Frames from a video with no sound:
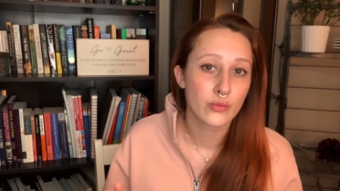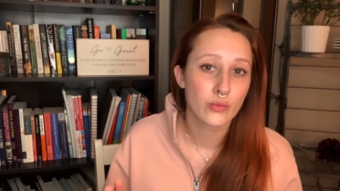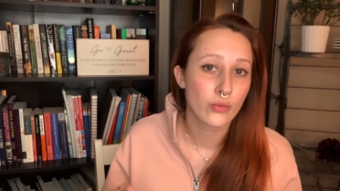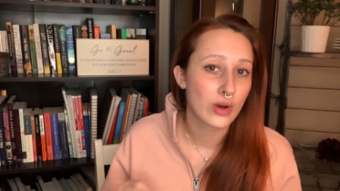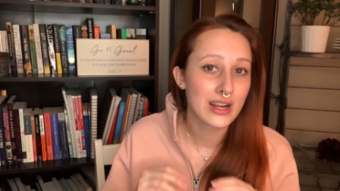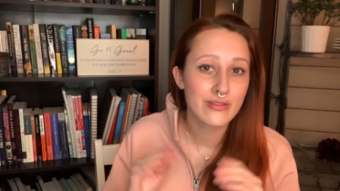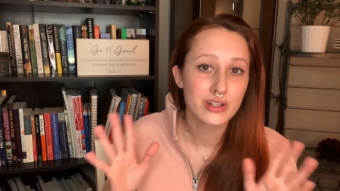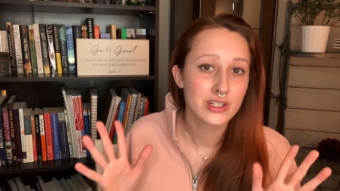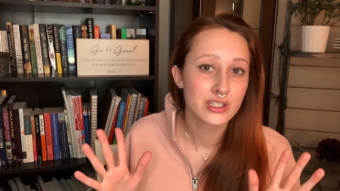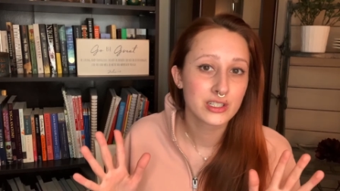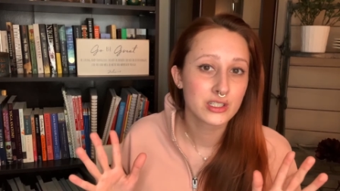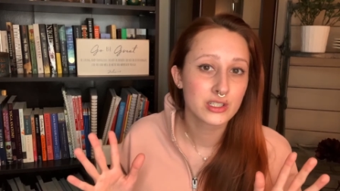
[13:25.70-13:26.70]

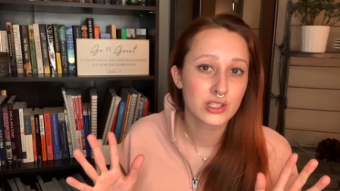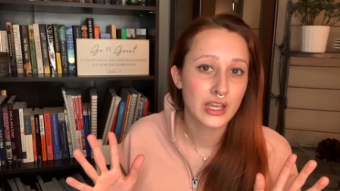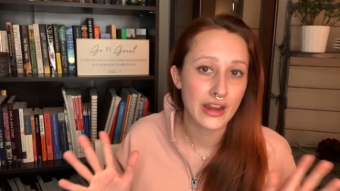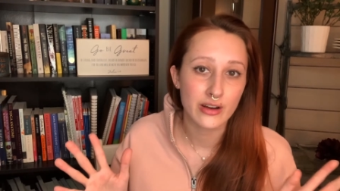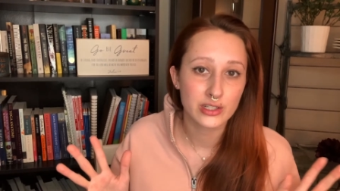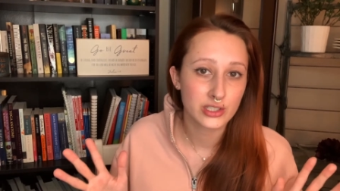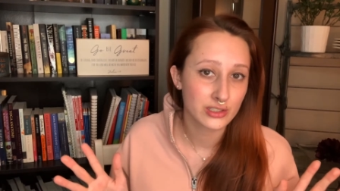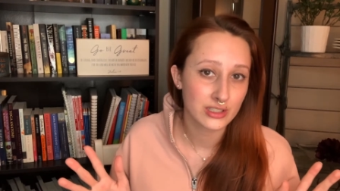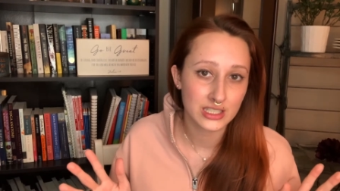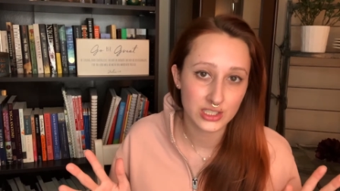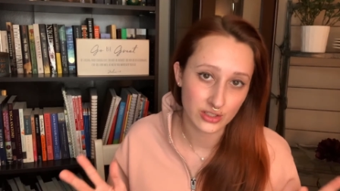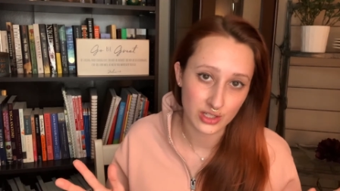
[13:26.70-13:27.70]
whatever character
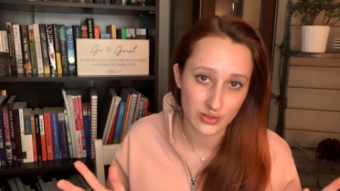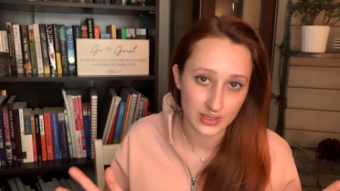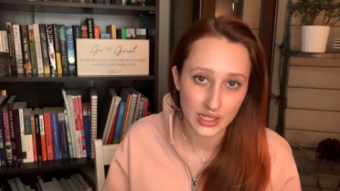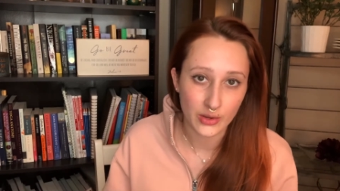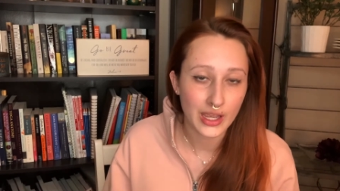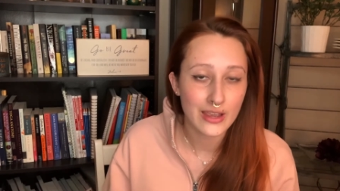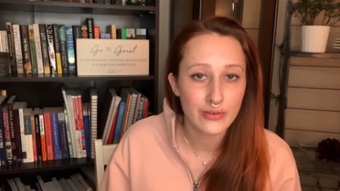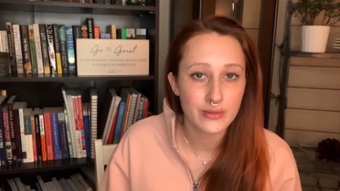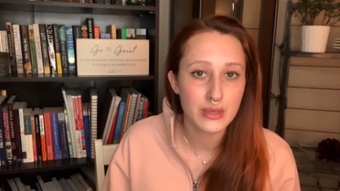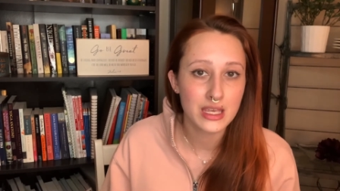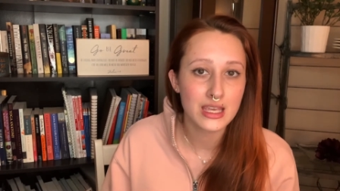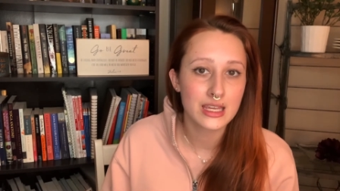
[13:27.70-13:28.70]
list you're using, okay? For
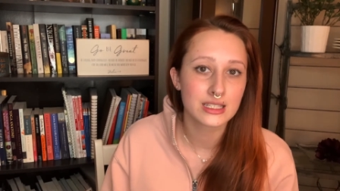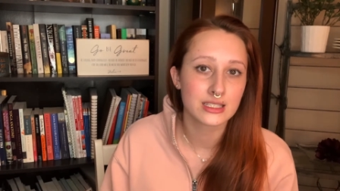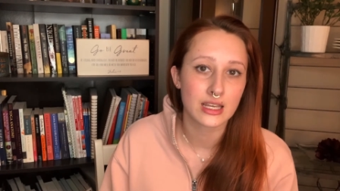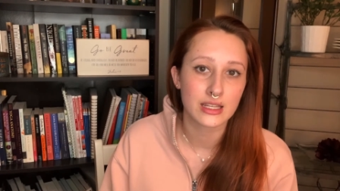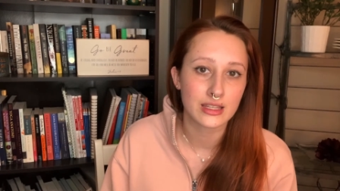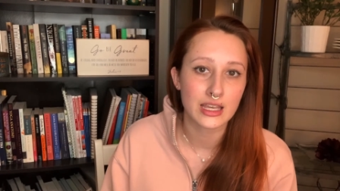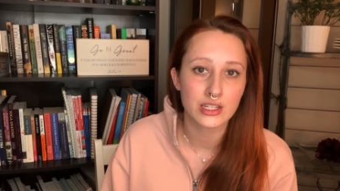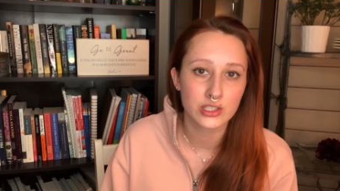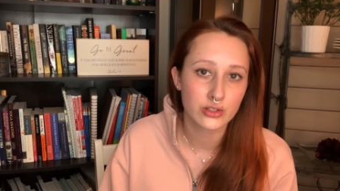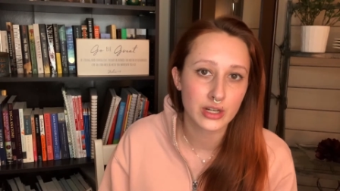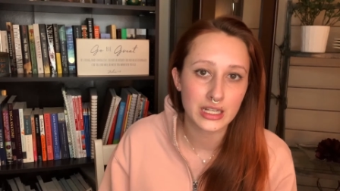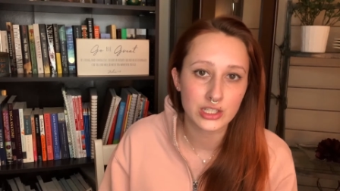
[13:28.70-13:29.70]
me, it's like the
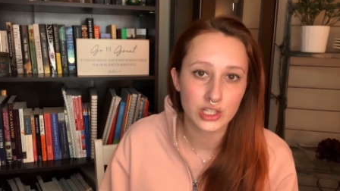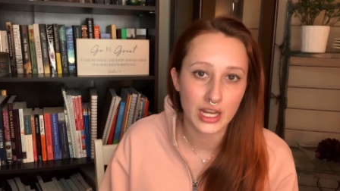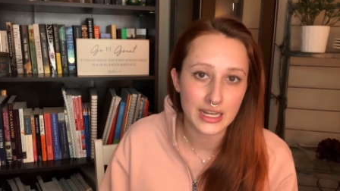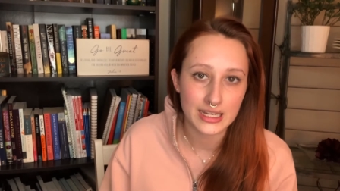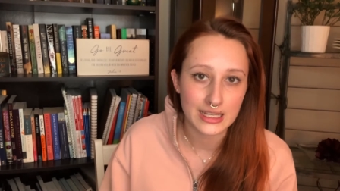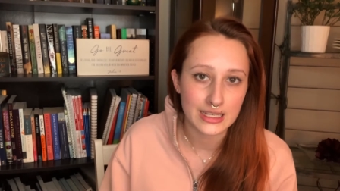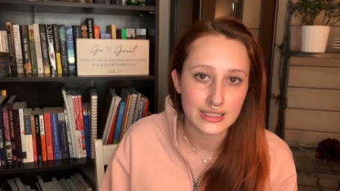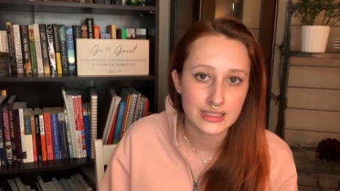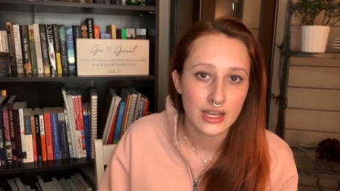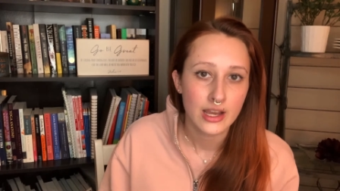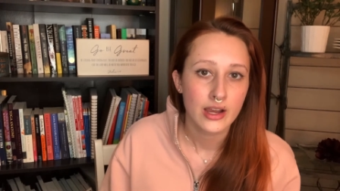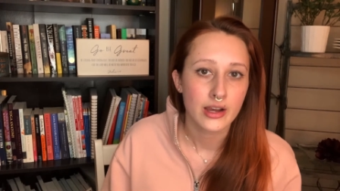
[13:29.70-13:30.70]
integrated Chinese
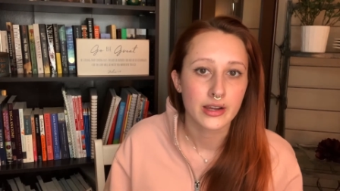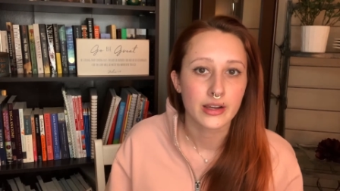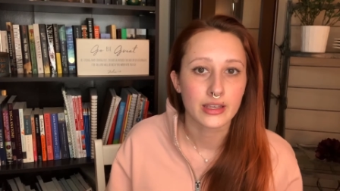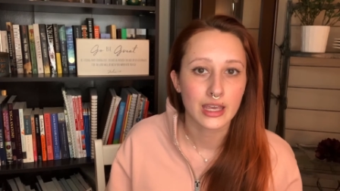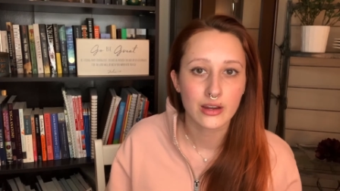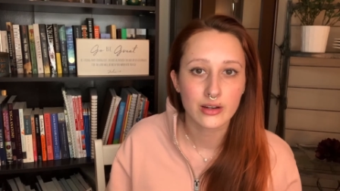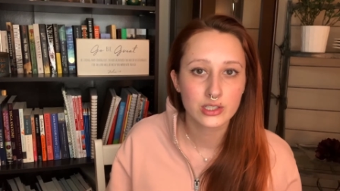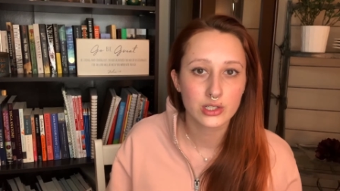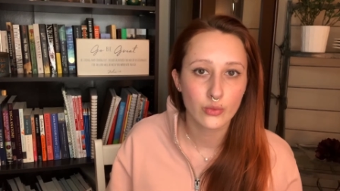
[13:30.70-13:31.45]
character